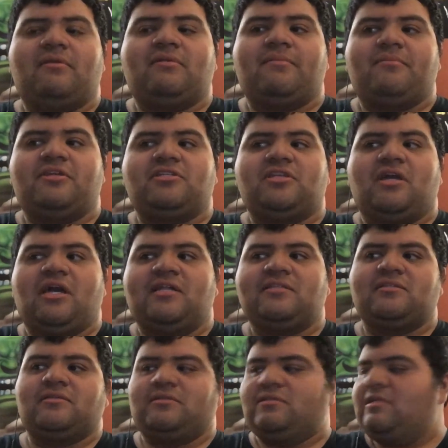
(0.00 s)
that much
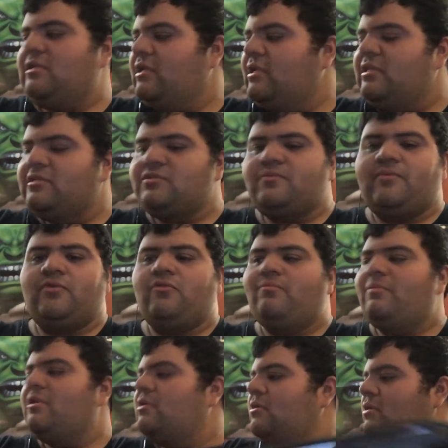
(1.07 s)
consoles in this room.
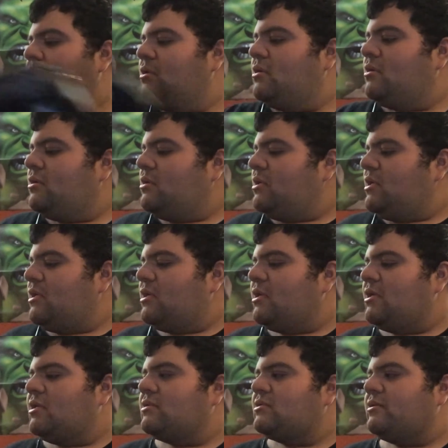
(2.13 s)

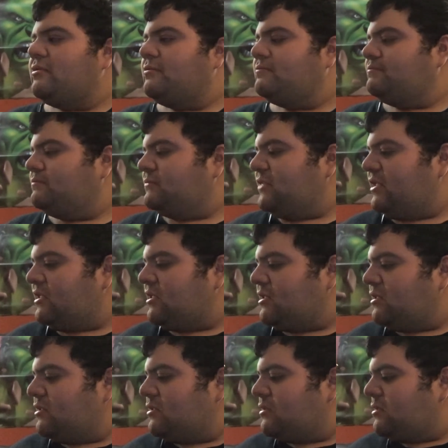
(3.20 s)
So yeah.
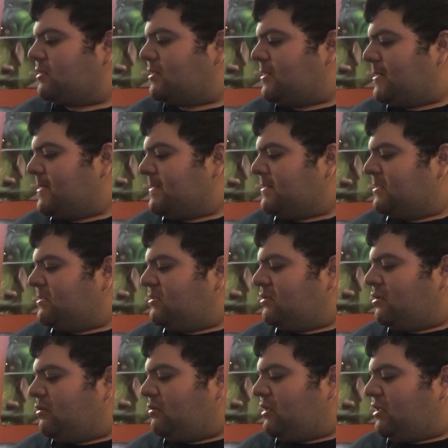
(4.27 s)

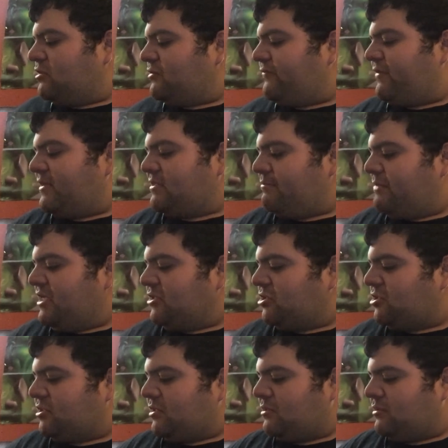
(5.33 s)
Oh, and I also forgot to
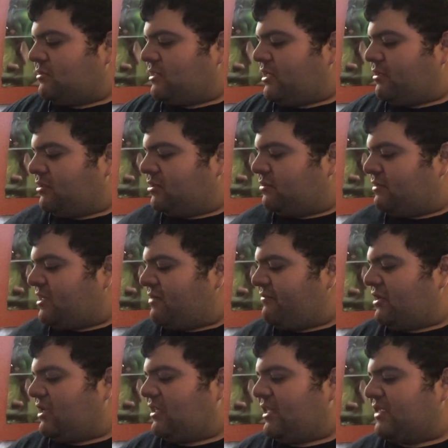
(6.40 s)
mention, I also have a
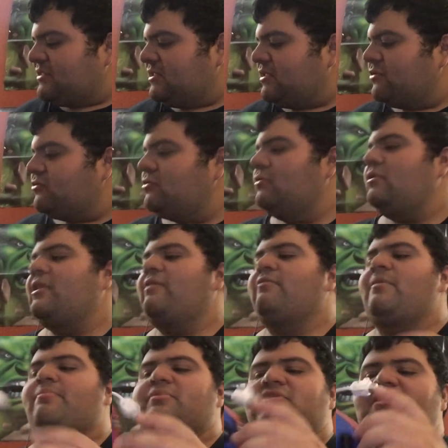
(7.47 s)
classic controller that
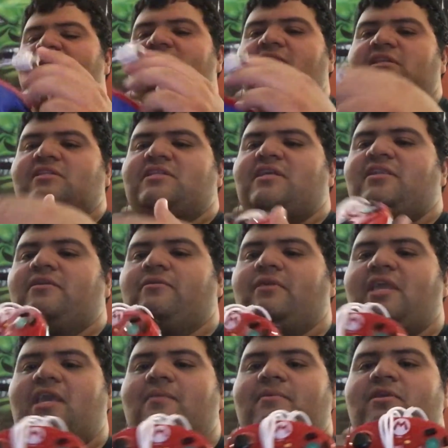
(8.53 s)
represents a Nintendo
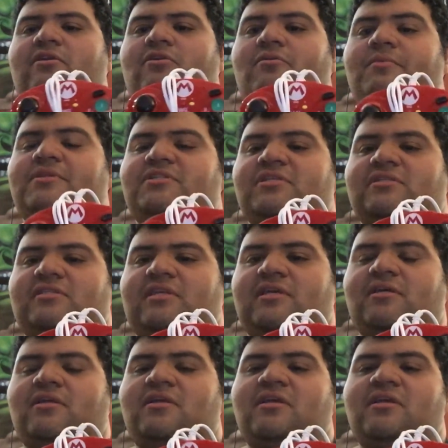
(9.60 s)
GameCube, which is the